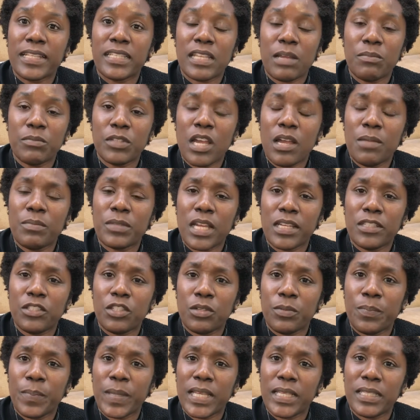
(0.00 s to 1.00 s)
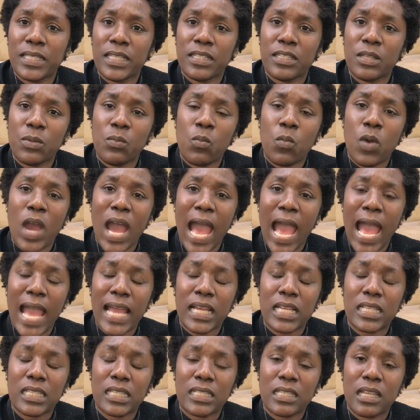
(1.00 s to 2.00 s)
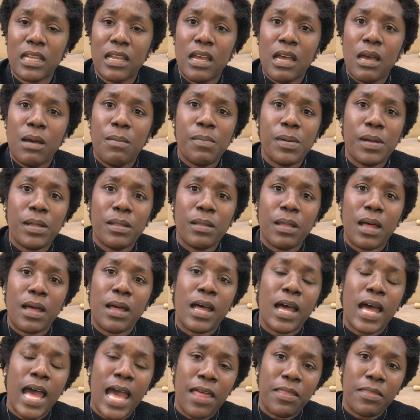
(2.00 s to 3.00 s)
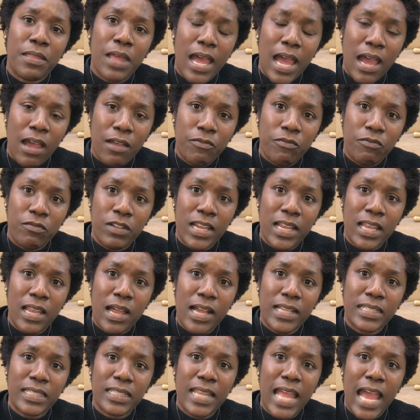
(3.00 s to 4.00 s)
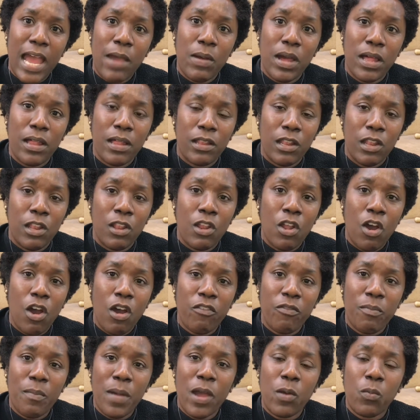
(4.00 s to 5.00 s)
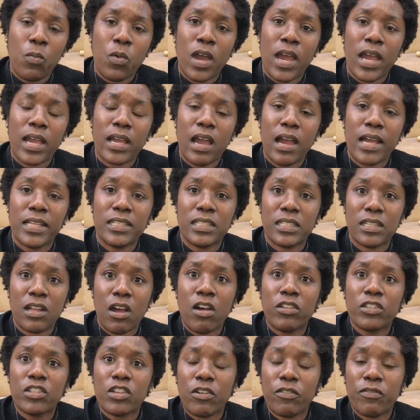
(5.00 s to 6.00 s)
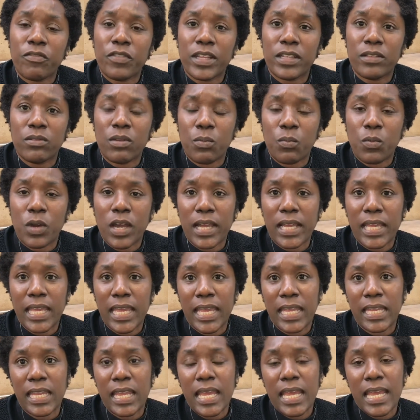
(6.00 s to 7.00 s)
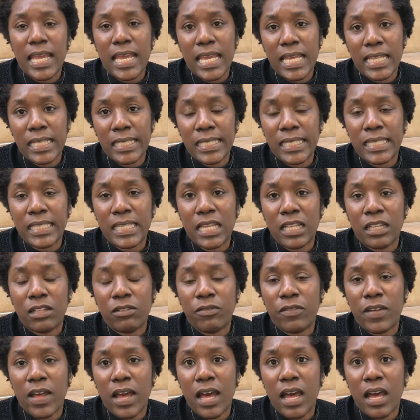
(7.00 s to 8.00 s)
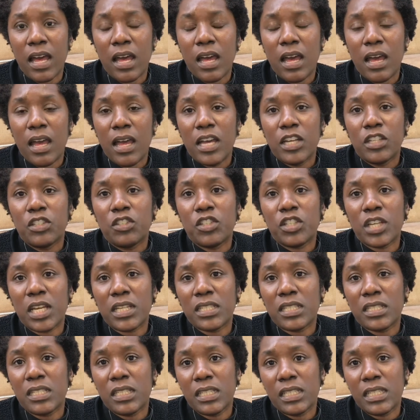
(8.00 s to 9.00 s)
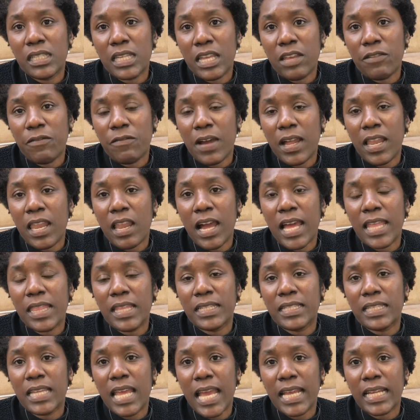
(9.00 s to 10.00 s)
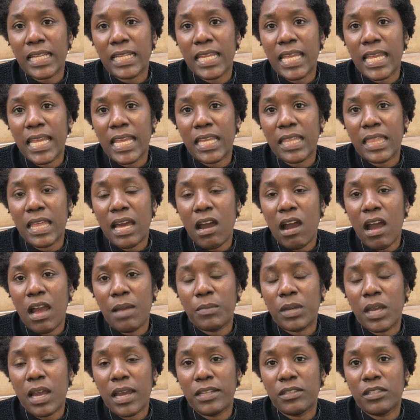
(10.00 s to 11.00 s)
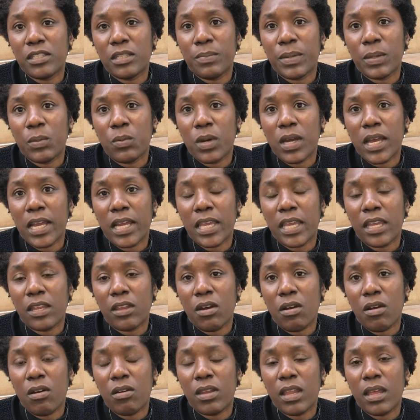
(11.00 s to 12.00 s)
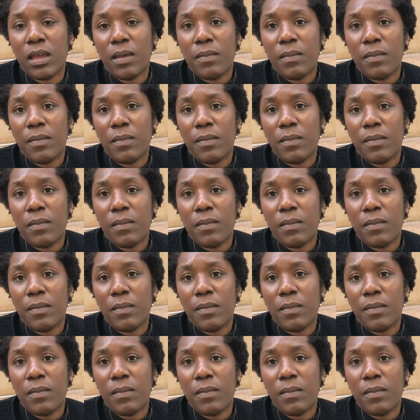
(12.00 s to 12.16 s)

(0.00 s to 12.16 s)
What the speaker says: Sometimes I do pieces in wax, but I've realised now a lot of my work I start off working in silver, just to see if I like the technique that I'm going to be working on,